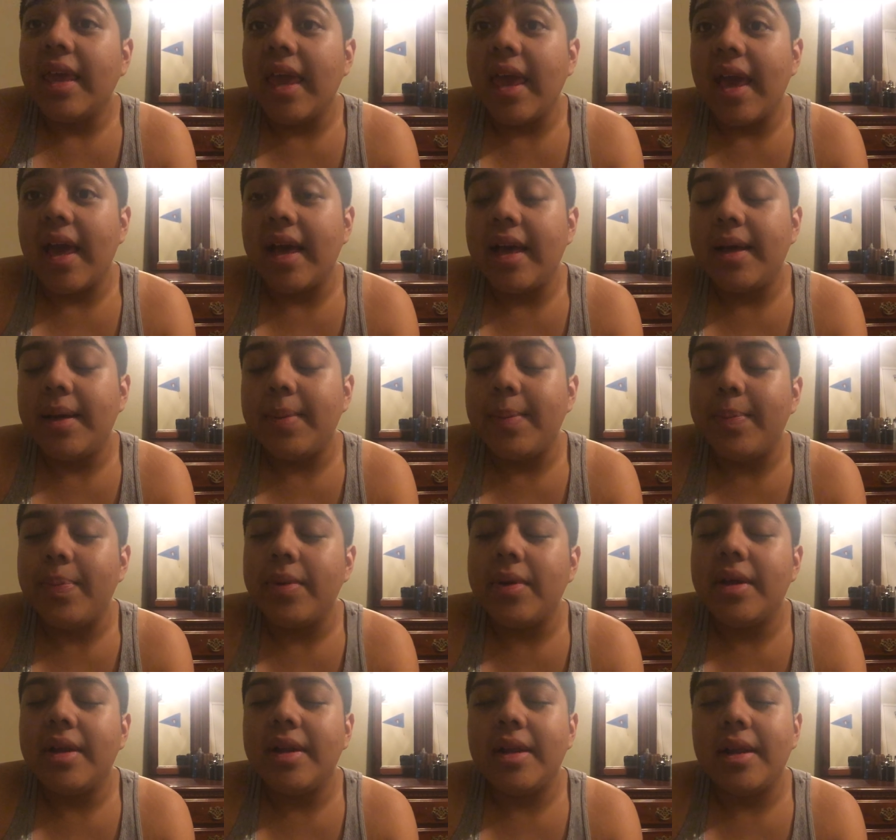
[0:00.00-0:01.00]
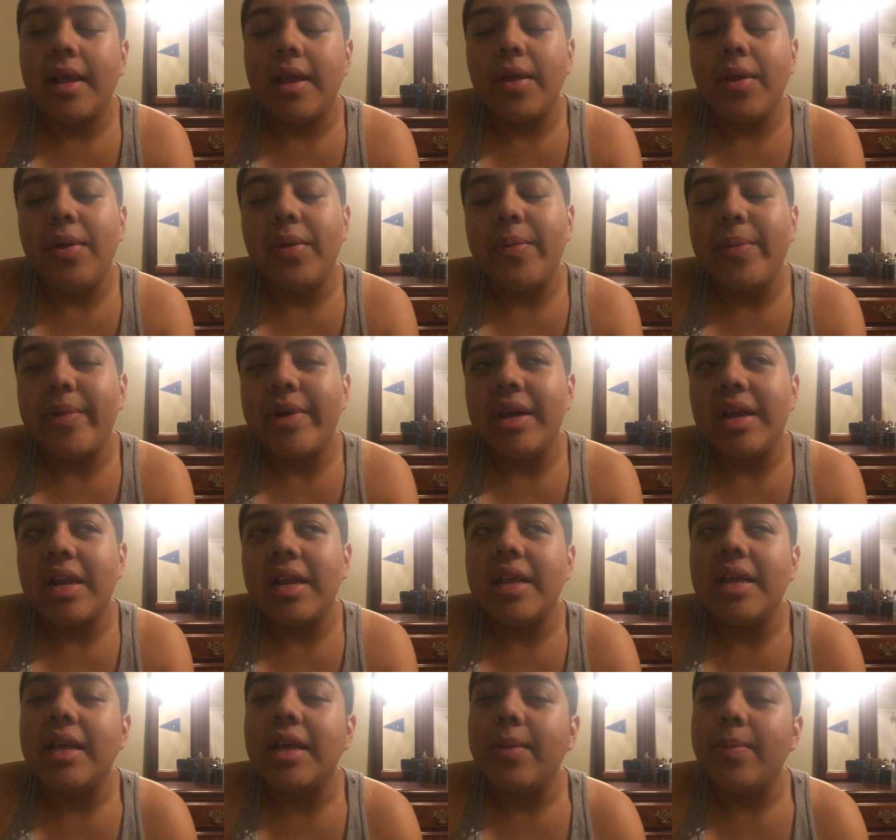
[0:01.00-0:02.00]
yeah, but you know
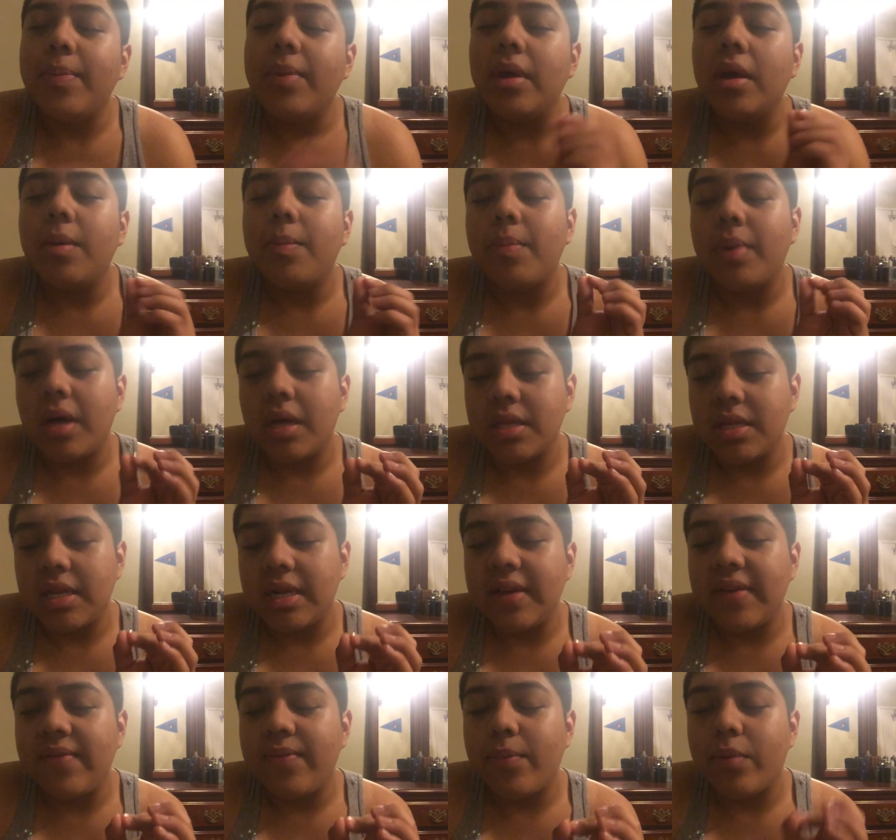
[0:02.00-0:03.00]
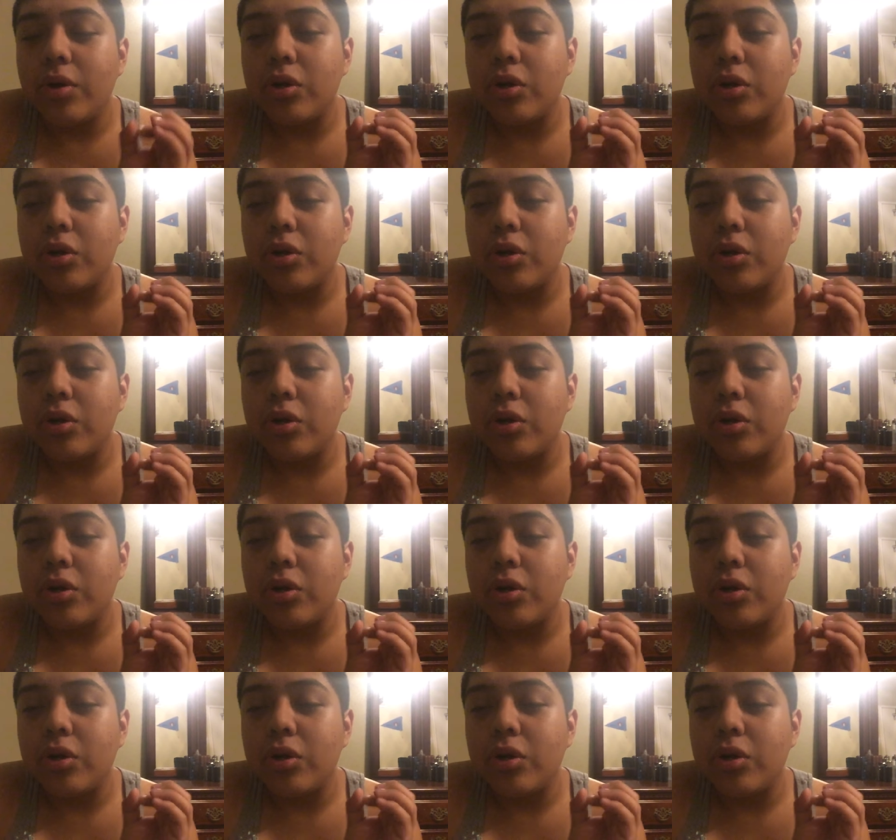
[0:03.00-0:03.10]
what? Be a positive